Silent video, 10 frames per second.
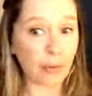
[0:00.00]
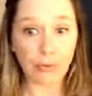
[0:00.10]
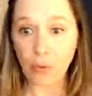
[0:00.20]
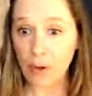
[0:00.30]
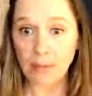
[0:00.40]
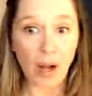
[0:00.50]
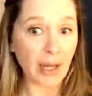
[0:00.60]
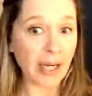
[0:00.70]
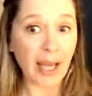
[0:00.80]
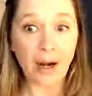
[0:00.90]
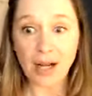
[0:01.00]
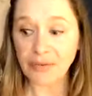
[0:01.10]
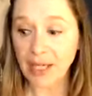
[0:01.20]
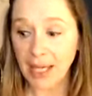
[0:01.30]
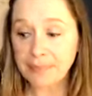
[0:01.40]
or form, on again, off
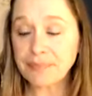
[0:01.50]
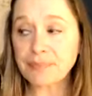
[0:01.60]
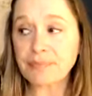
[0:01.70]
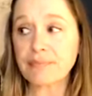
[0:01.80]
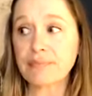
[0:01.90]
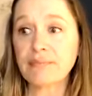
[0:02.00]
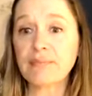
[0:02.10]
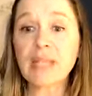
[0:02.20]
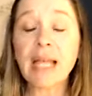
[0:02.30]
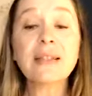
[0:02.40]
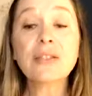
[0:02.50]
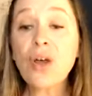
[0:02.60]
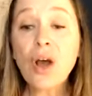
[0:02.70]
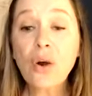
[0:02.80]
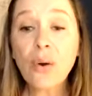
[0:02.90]
again. And
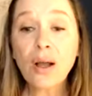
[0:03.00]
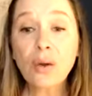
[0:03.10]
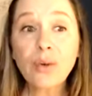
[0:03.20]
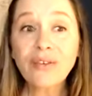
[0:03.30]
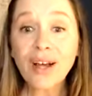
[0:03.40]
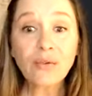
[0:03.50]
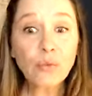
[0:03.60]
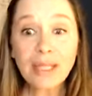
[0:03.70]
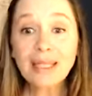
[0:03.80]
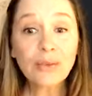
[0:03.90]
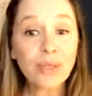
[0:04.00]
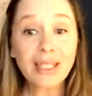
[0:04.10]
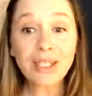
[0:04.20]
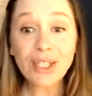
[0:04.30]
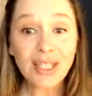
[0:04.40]
so we've gotten really,
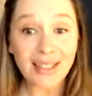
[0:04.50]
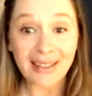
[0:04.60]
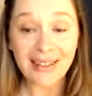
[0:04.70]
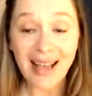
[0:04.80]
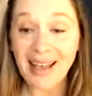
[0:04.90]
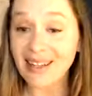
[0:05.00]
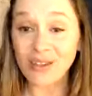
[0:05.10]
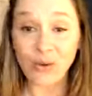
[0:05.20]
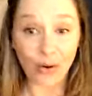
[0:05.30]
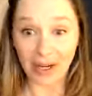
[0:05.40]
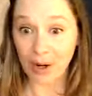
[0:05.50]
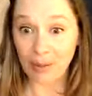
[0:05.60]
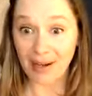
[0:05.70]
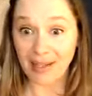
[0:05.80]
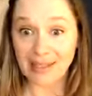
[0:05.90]
really good at ignoring our
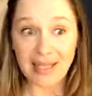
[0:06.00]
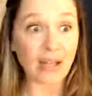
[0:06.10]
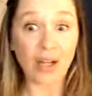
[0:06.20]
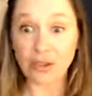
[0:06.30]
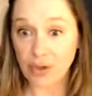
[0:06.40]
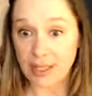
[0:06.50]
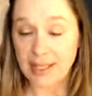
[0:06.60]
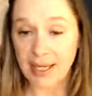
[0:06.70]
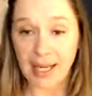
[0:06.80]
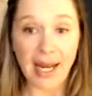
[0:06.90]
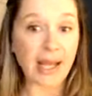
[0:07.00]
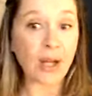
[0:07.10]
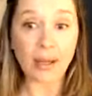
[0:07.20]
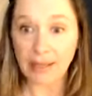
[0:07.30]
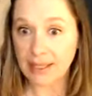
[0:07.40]
bodies, at not trusting it, at
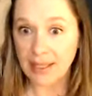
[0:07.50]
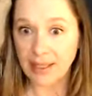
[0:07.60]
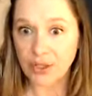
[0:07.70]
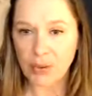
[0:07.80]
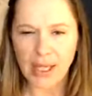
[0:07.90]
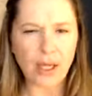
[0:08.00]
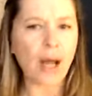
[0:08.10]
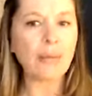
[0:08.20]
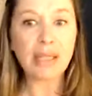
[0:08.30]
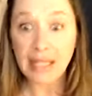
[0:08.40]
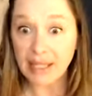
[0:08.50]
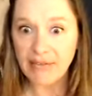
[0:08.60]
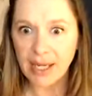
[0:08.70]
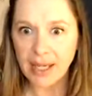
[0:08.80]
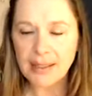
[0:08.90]
not listening to it, at not
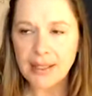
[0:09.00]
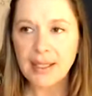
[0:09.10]
believing it.